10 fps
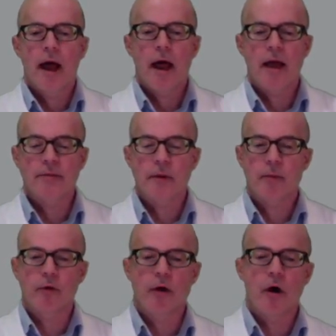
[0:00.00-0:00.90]
As
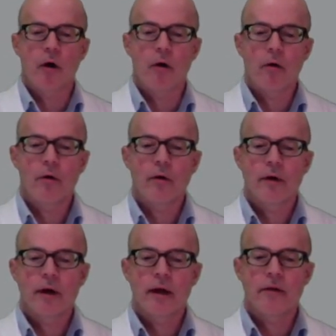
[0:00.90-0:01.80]
people know,
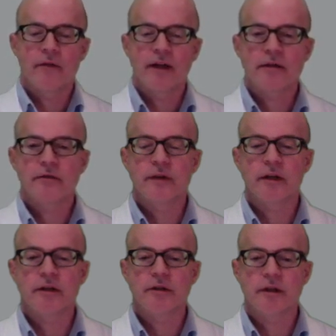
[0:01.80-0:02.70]
invasive
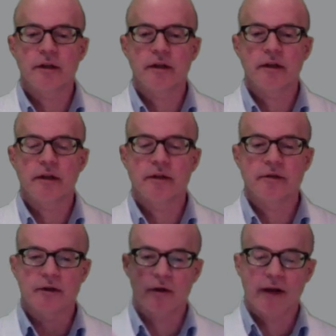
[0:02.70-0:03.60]
EEG
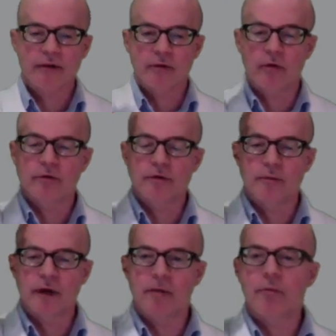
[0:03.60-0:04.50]
is electrodes
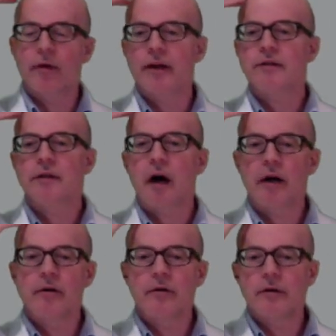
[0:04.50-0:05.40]
being placed
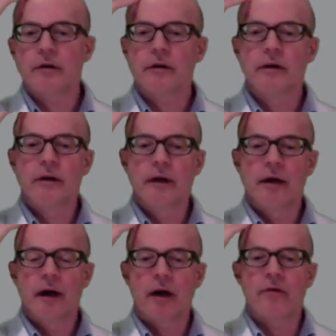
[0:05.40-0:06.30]
under
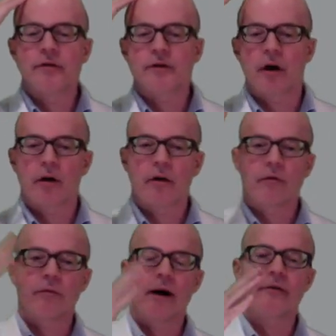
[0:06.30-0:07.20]
the skull,
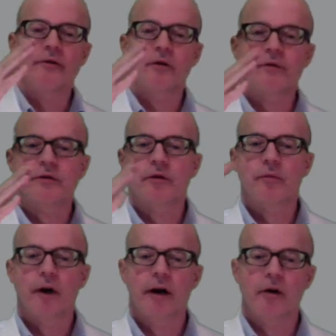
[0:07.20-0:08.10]
right on the surface of the
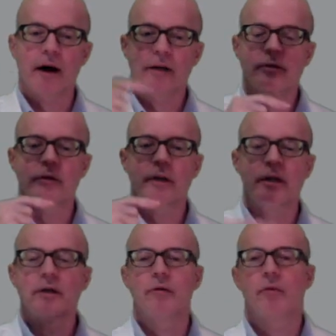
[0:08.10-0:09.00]
brain, or actually
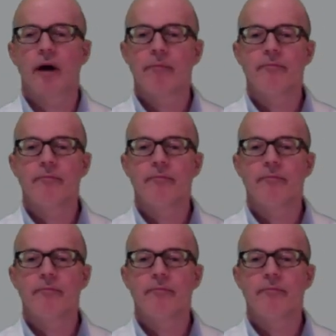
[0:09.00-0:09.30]
into the brain.